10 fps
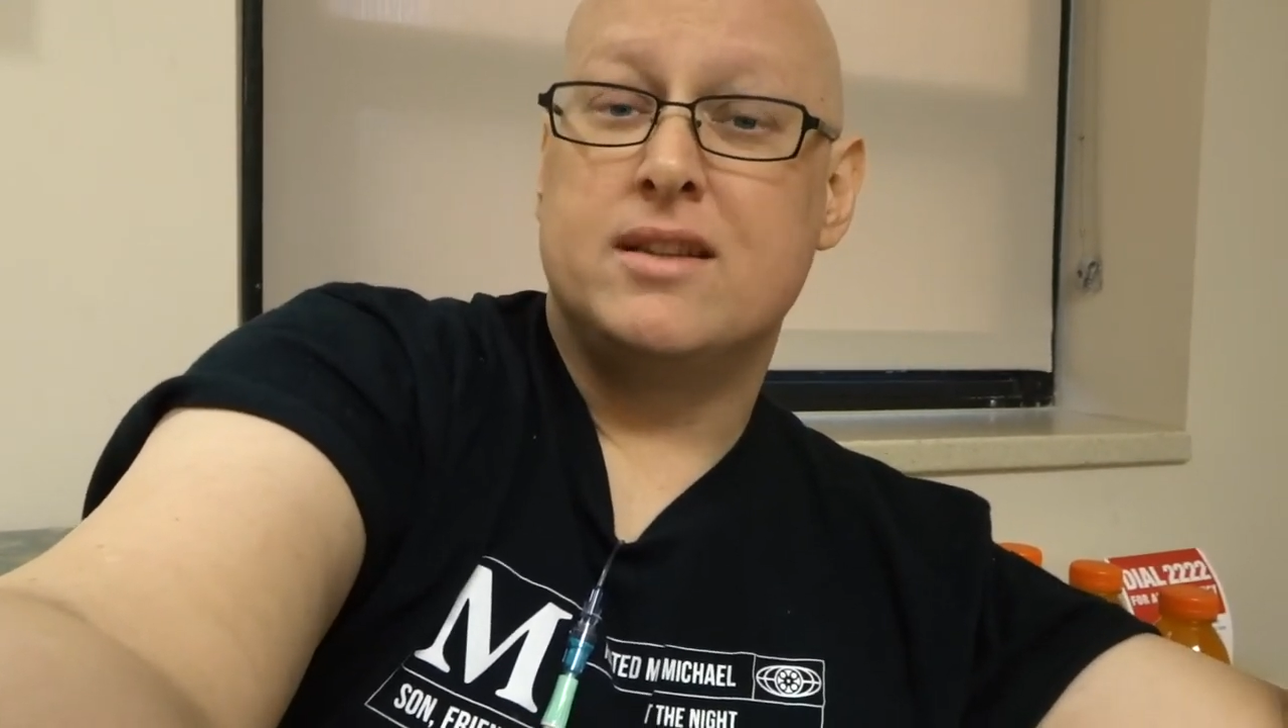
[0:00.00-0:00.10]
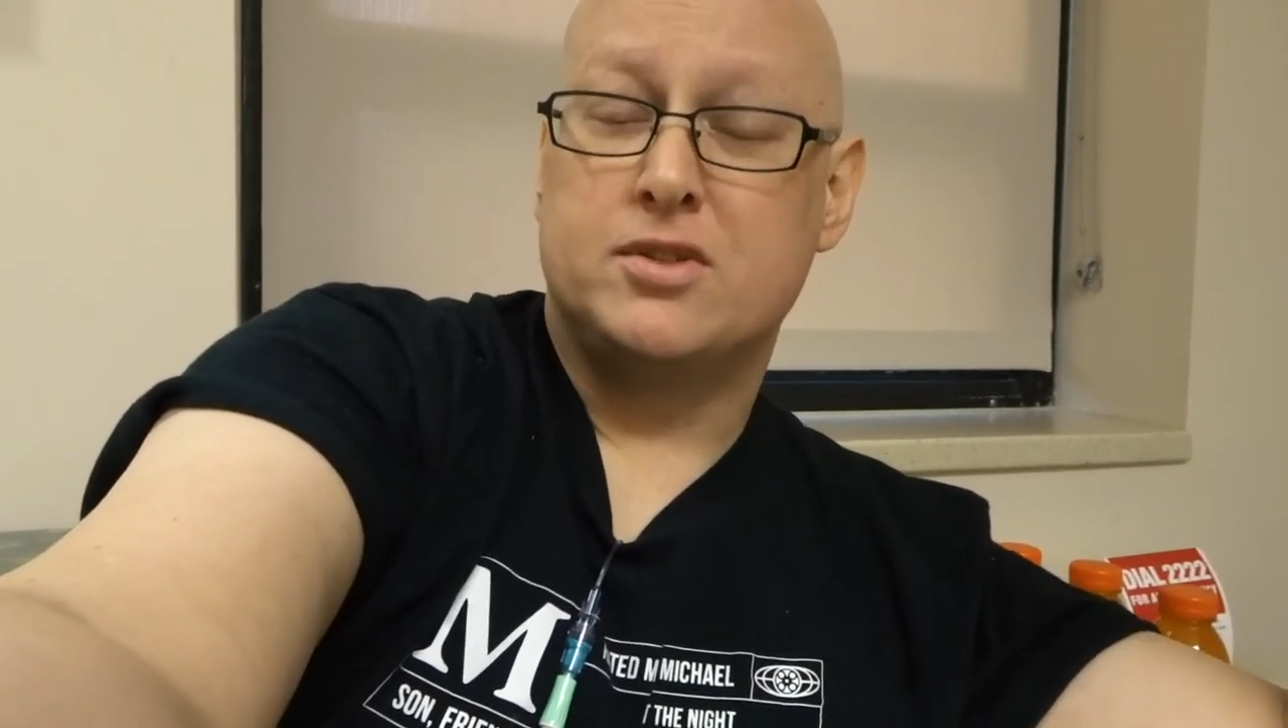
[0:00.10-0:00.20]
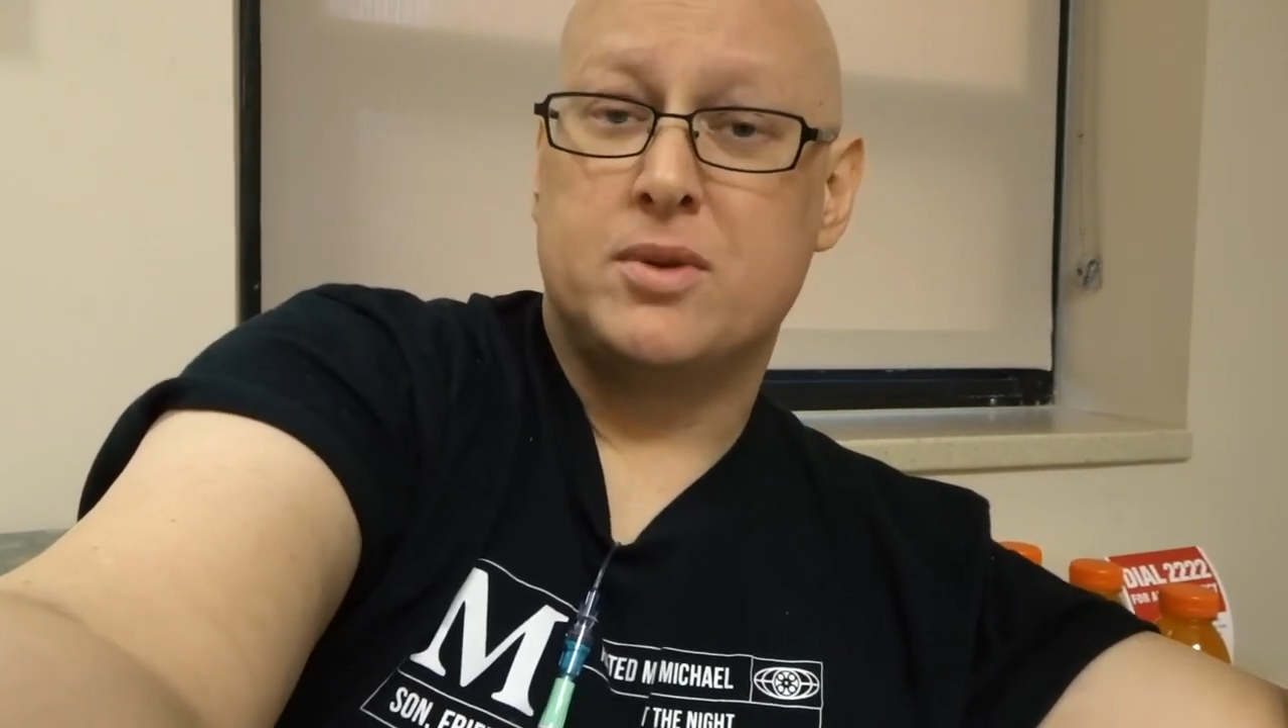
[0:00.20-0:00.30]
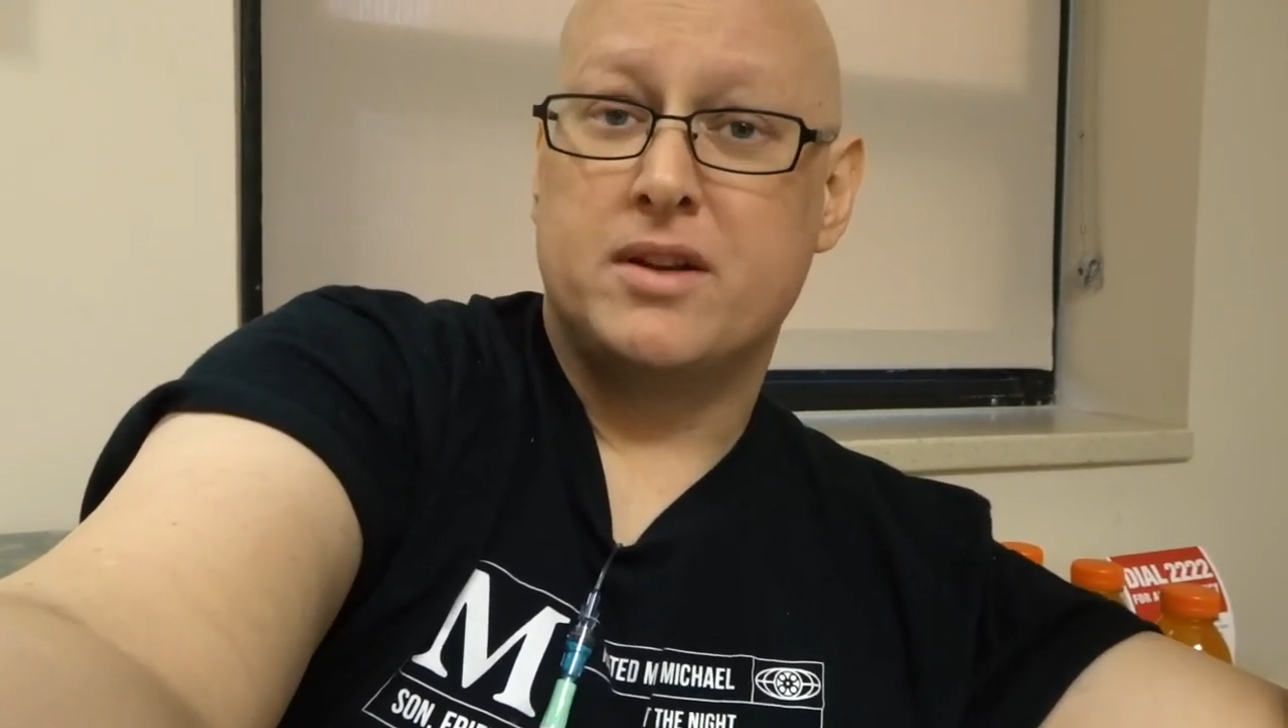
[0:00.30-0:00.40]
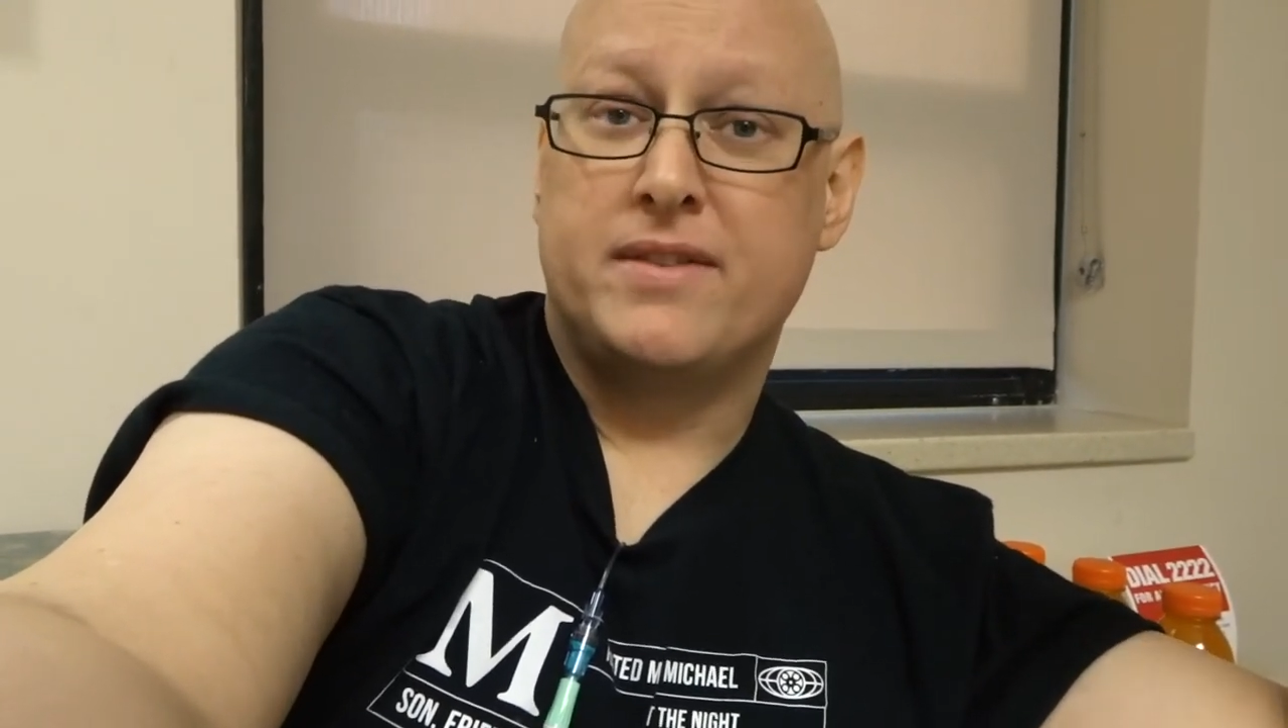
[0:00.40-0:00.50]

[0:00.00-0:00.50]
this round